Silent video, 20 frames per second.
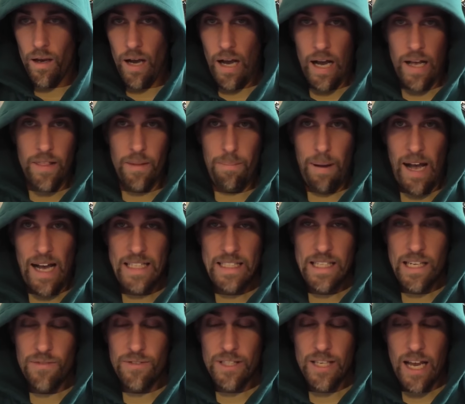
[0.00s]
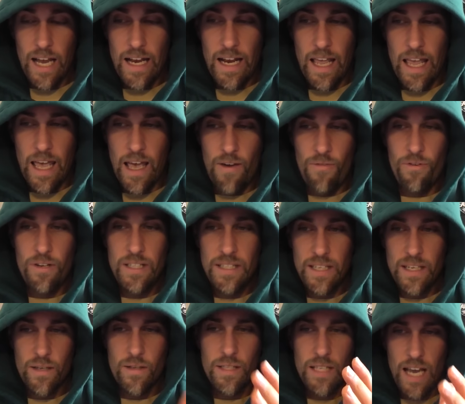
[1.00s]
on the positive side, every
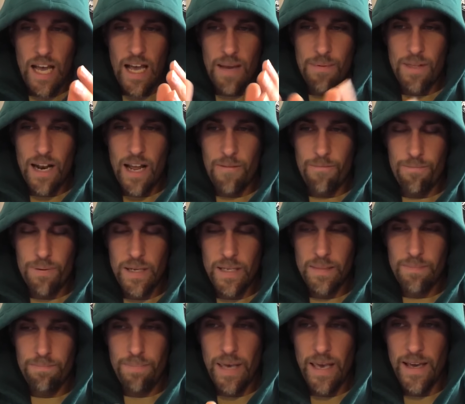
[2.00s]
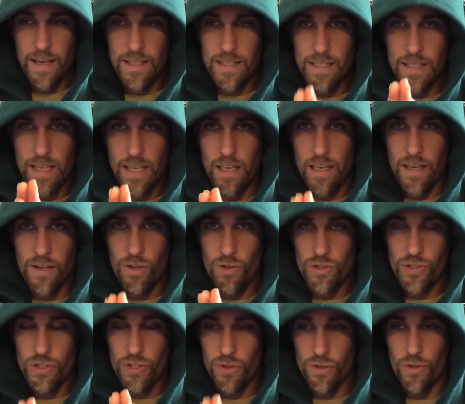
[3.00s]
single time that I picked the
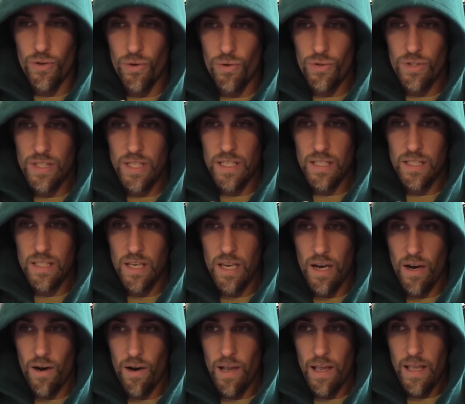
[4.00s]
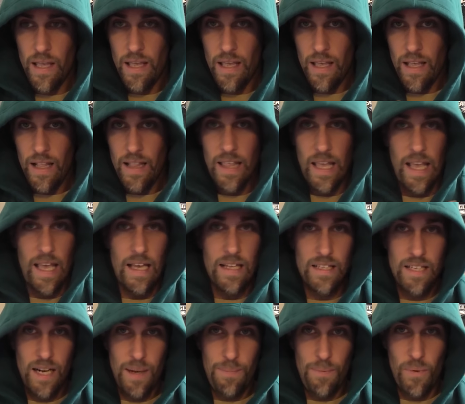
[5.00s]
Eagles to lose this year, they
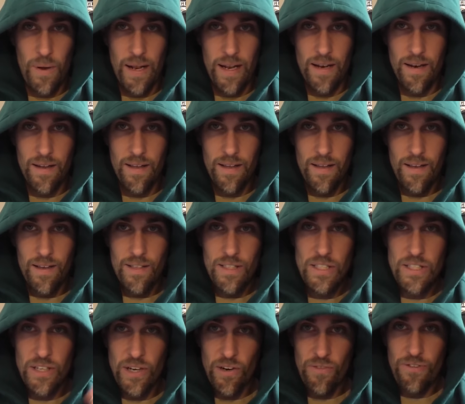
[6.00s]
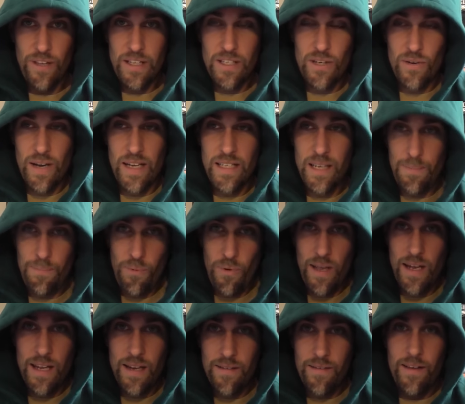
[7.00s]
ended up winning. So if they do end up
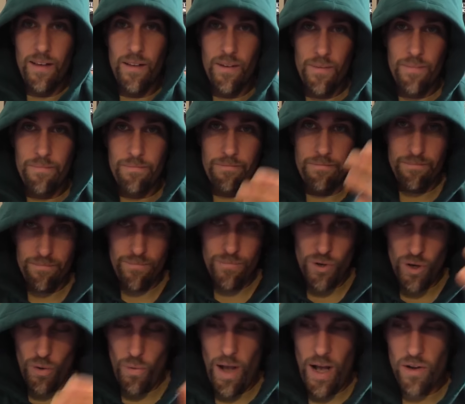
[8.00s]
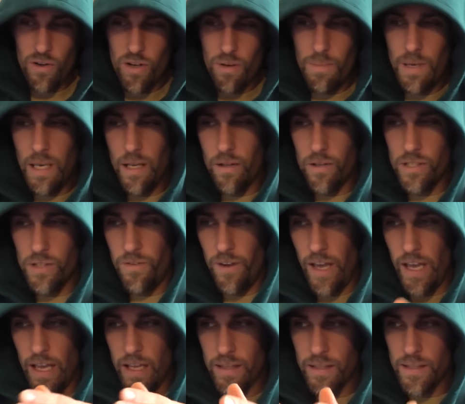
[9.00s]
winning, you're welcome, Eagles
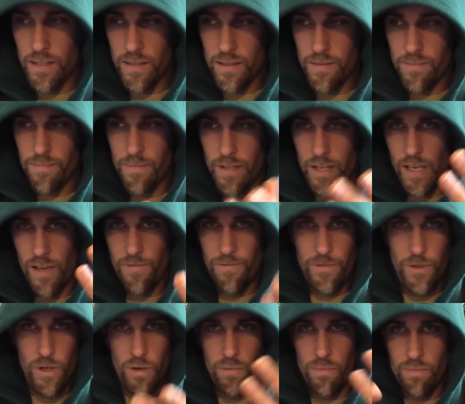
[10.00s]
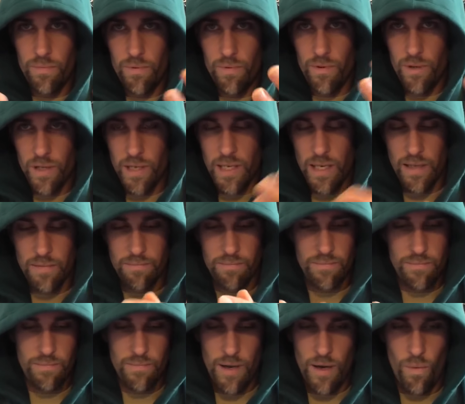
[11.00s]
fans, if you look at
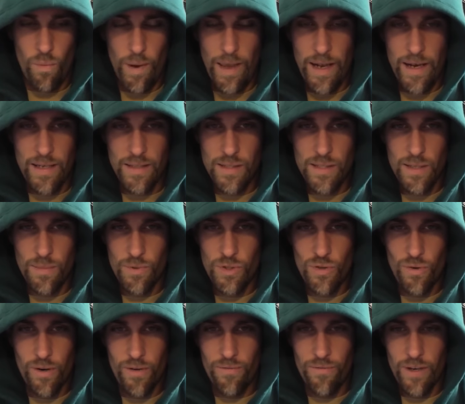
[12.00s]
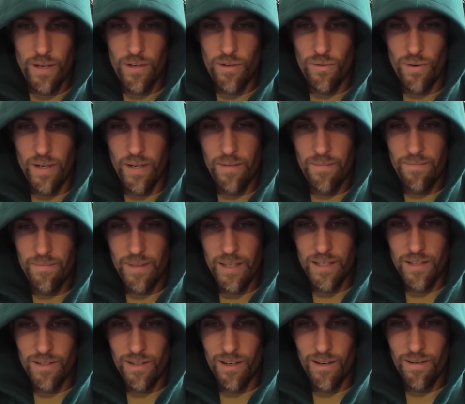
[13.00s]
a win as some sort of victory
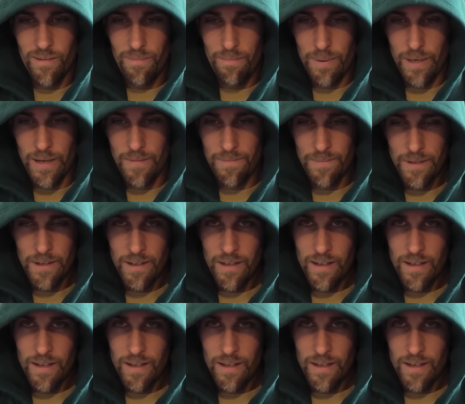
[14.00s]
this year. But